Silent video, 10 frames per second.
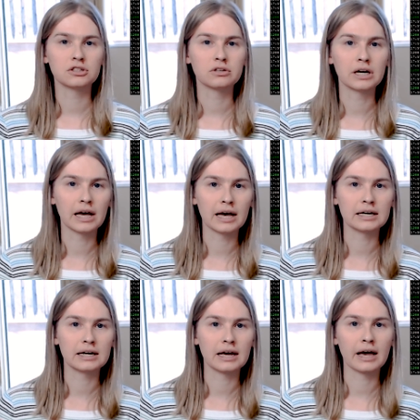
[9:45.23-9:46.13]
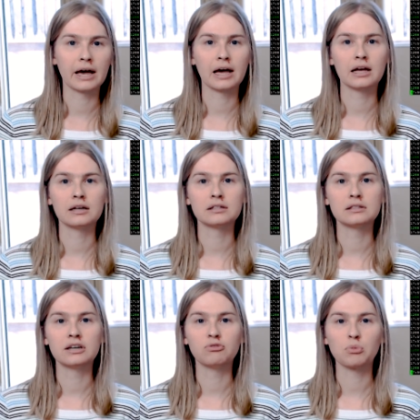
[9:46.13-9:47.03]
go ahead and
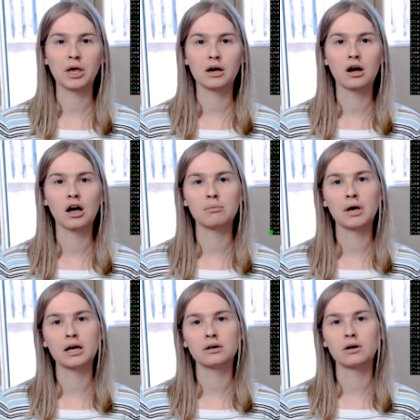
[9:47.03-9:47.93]
leave me a comment